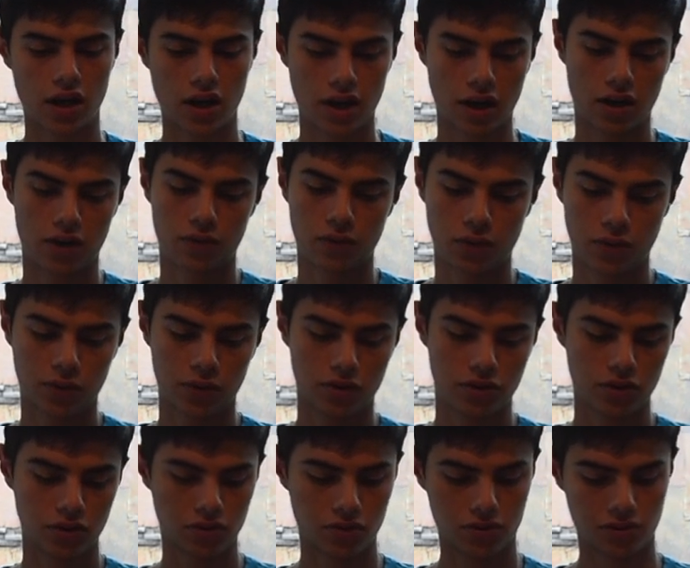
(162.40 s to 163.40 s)
And what
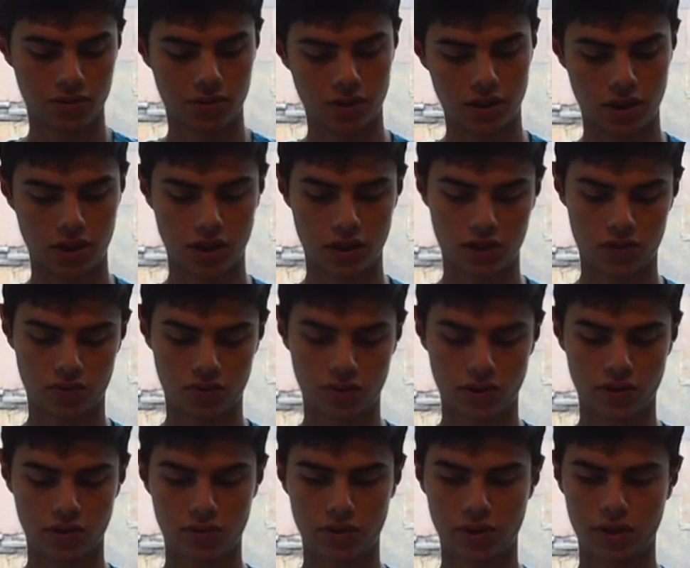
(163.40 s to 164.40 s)
we'll do is
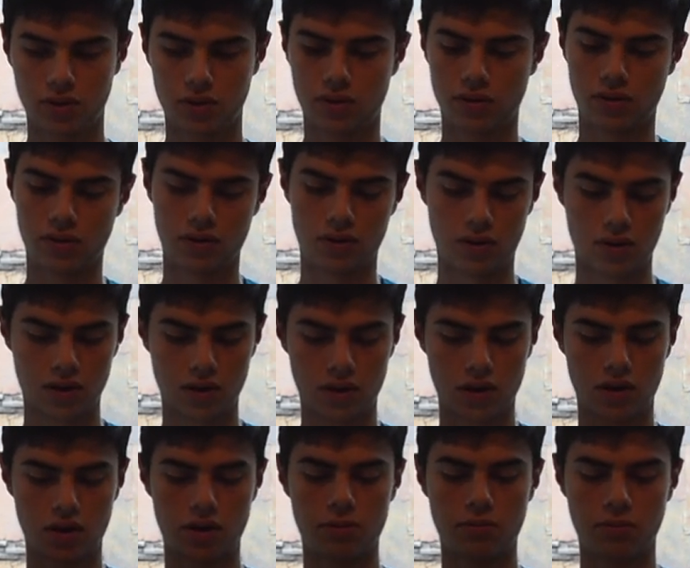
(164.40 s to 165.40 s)
we will
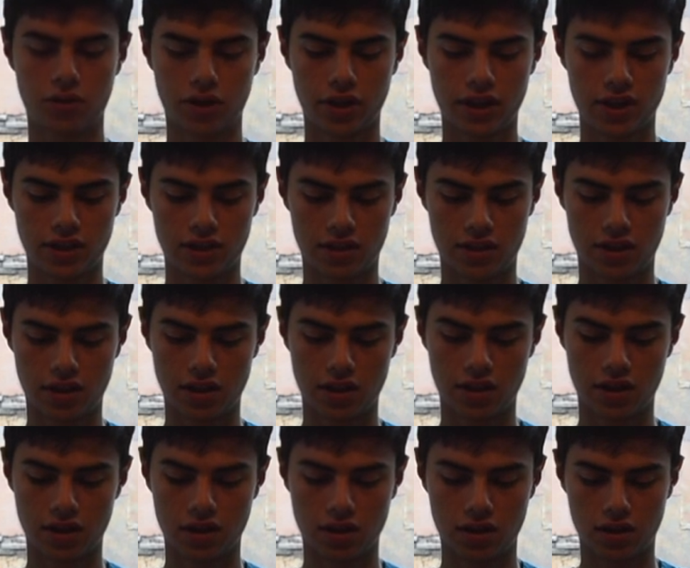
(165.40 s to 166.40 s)
place
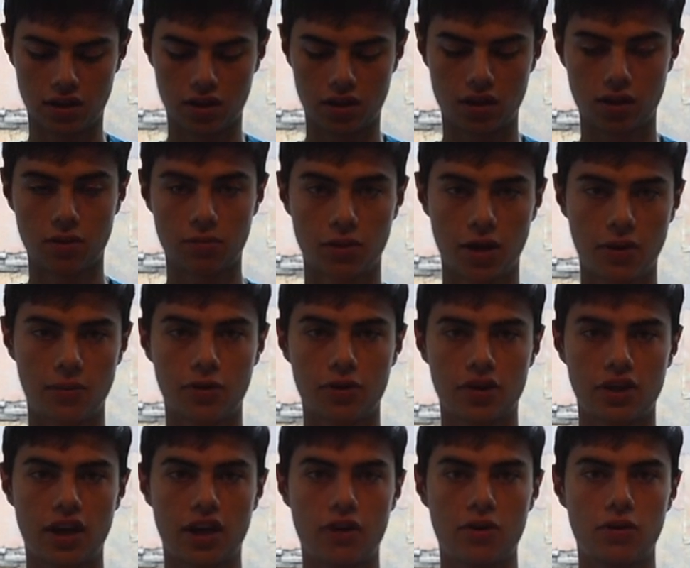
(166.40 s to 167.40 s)
the paper
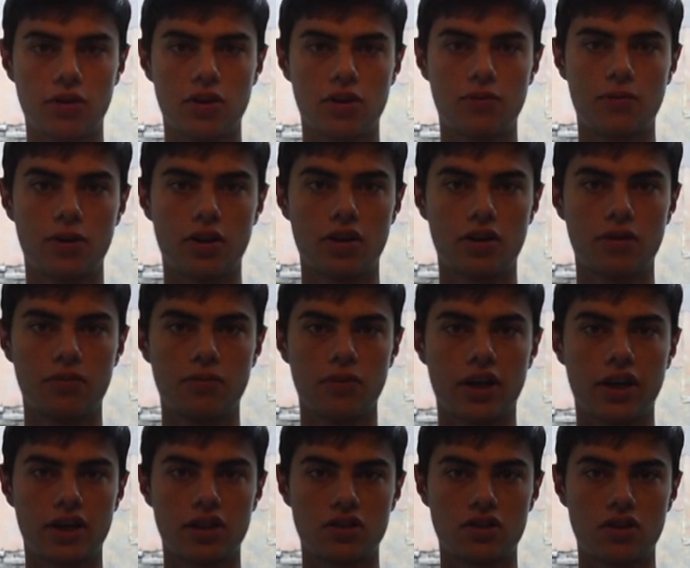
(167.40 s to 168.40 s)
towel in the bottom
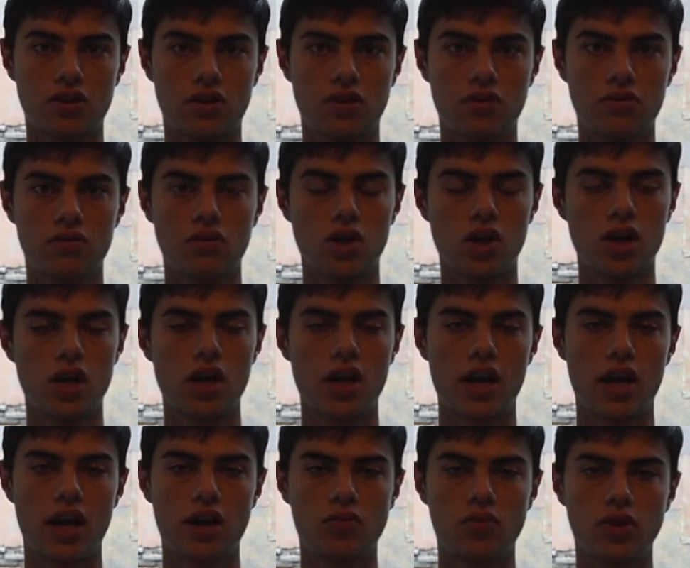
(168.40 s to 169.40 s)
like so.
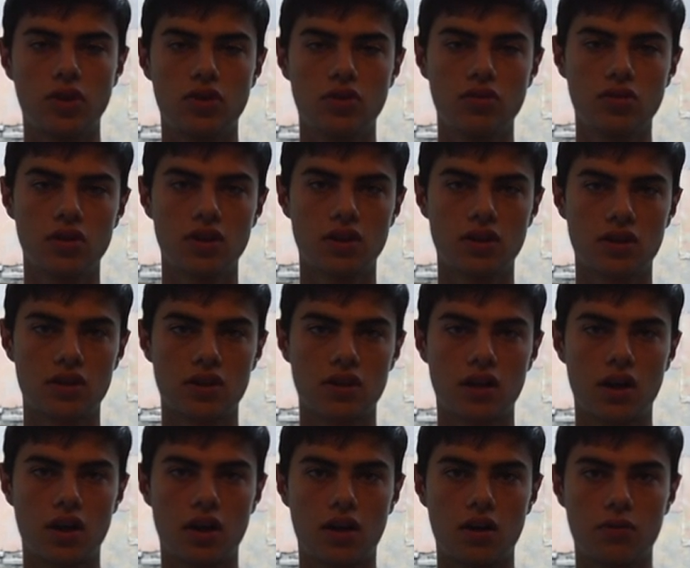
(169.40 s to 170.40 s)
And we do
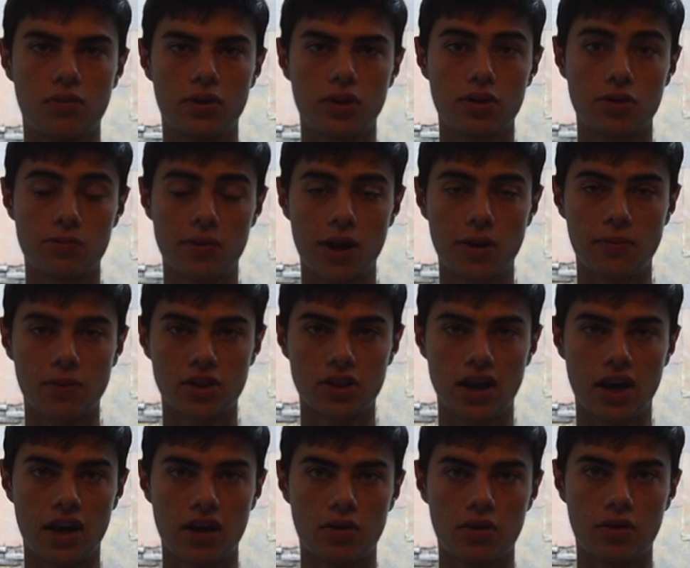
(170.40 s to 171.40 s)
this, uh, we use paper
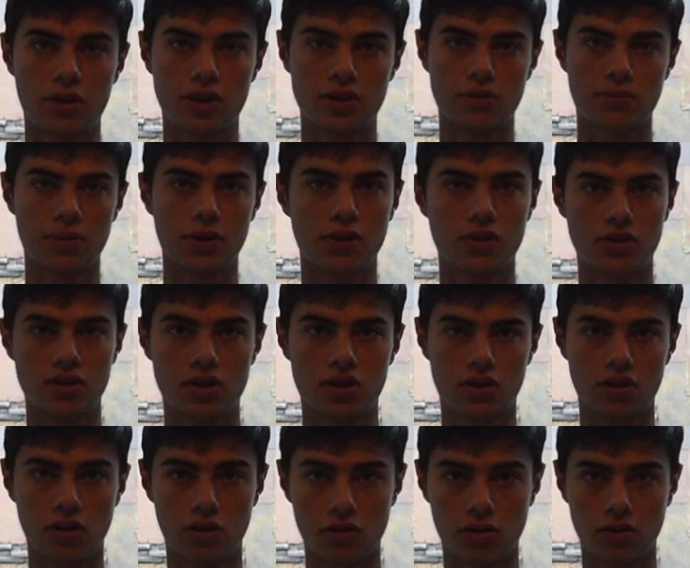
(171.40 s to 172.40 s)
towel as opposed to
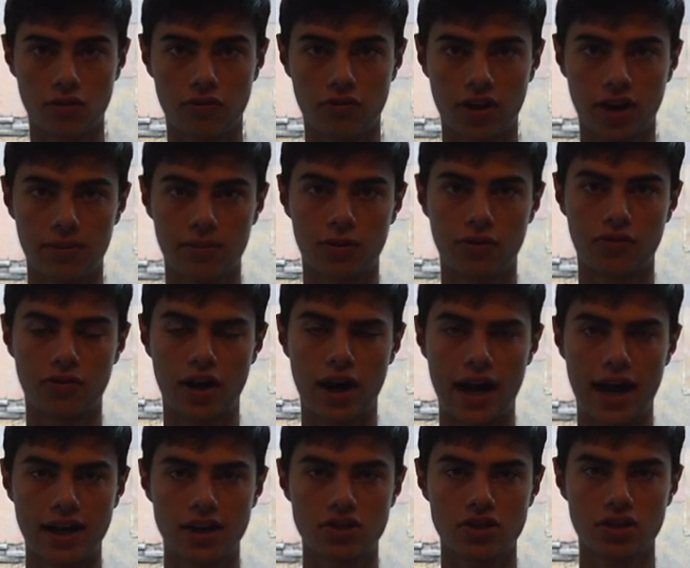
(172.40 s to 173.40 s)
cocoa fiber for
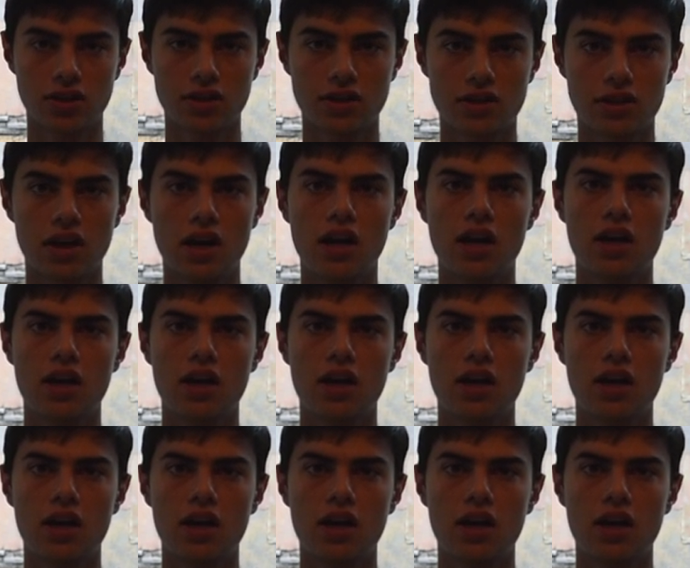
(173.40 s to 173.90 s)
hatchlings